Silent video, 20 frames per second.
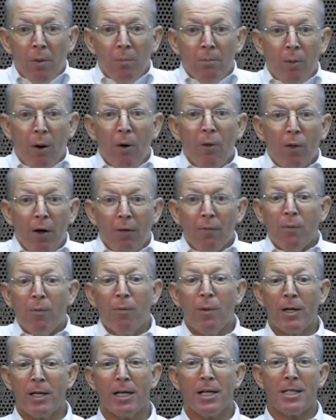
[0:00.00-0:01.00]
Both of them,
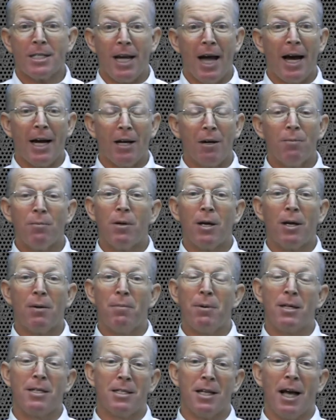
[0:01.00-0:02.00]
when you sign them, can
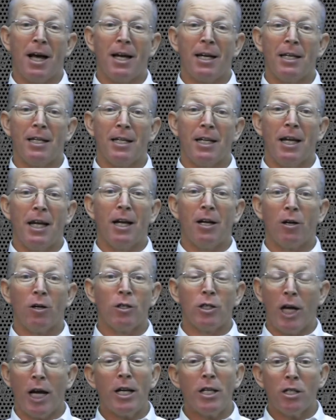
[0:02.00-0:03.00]
be signed
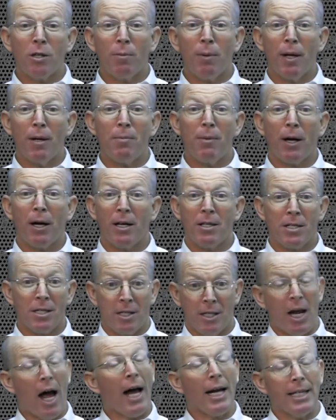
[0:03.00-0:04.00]
interchangeably because
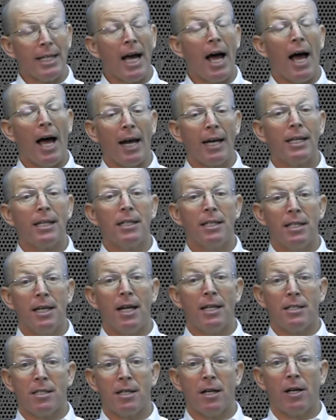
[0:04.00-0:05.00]
it's not tied
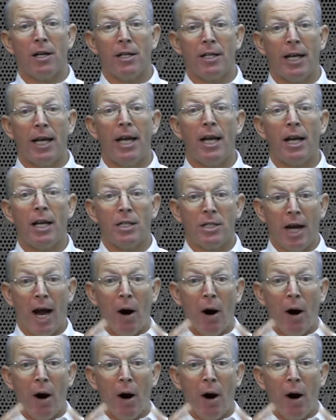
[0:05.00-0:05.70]
necessarily to English.